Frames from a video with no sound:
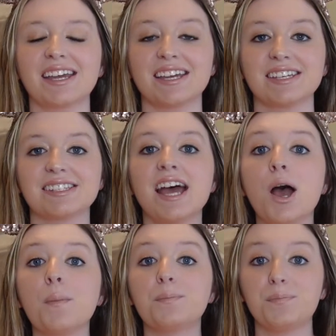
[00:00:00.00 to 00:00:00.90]
is
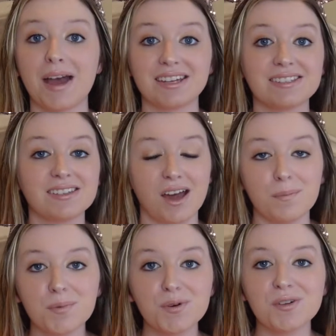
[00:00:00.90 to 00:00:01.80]
best
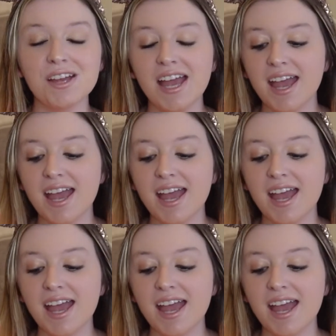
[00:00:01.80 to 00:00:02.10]
couple,